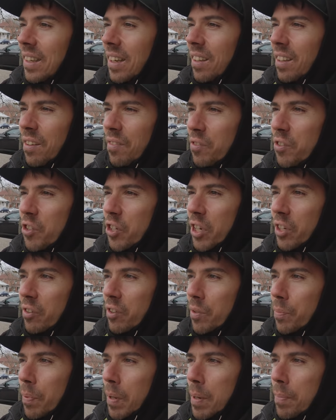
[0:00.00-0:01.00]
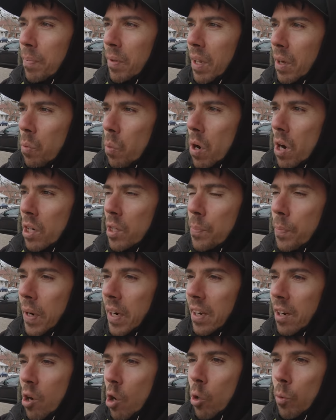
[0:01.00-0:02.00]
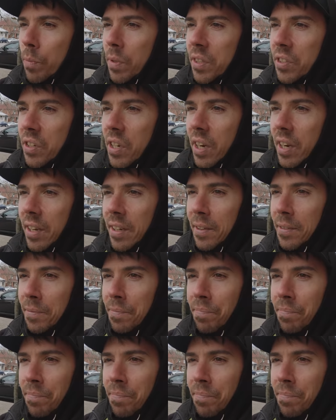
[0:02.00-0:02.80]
I love generous people. I walked by a homeless guy,